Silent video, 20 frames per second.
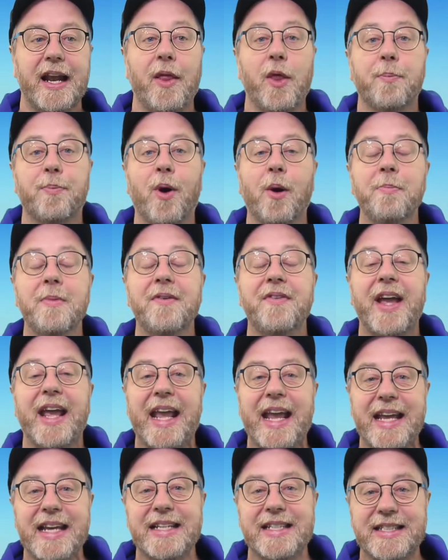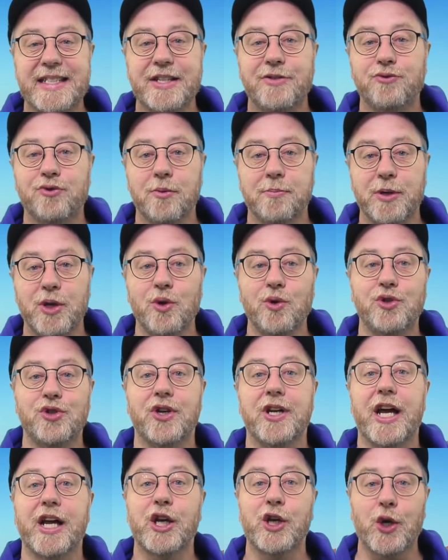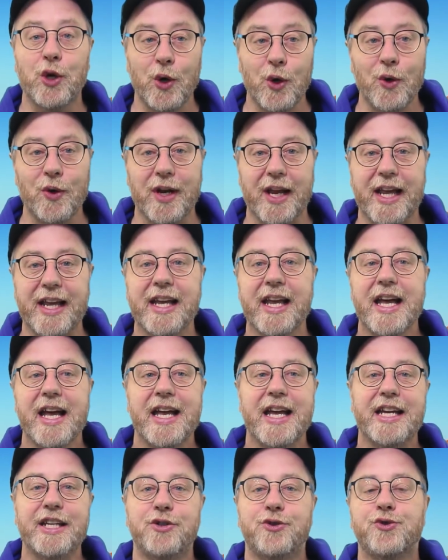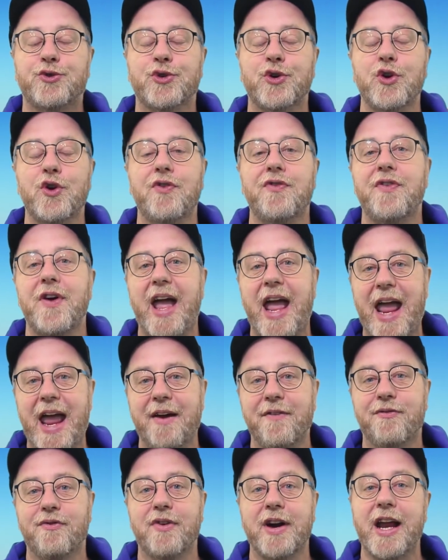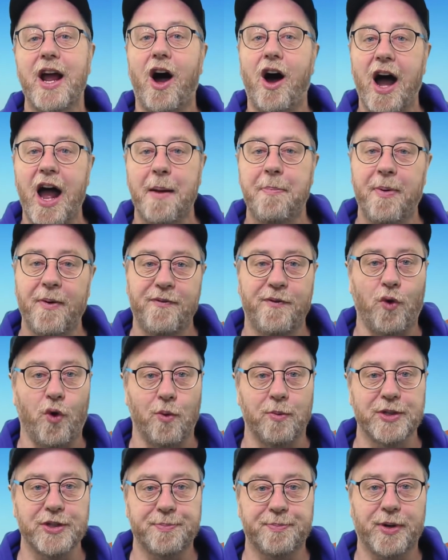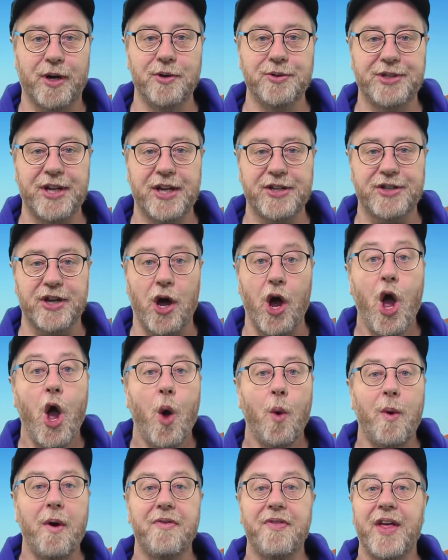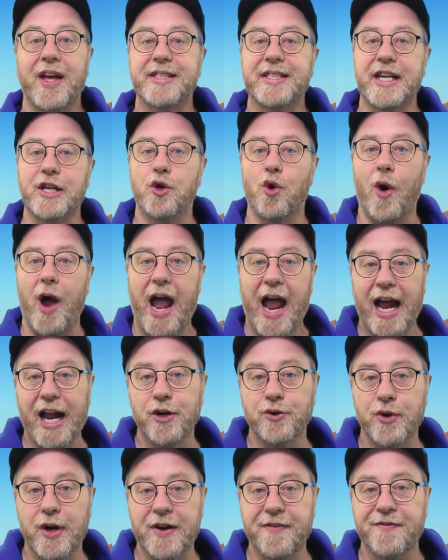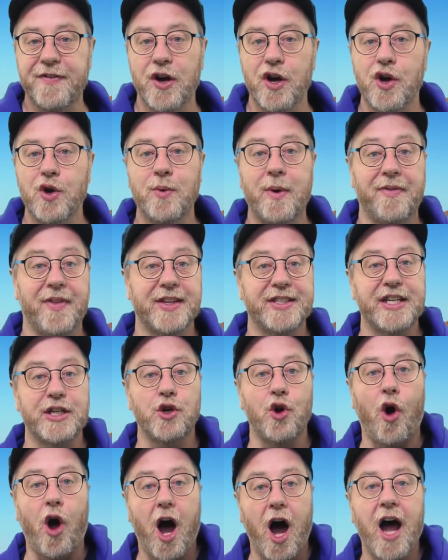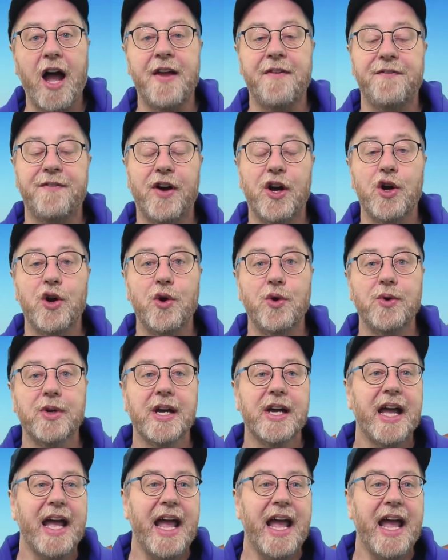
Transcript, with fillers: Now the problem of heat distribution and cooling is true for every high performance processor, whether that's in your Android phone, whether that's in your iPhone,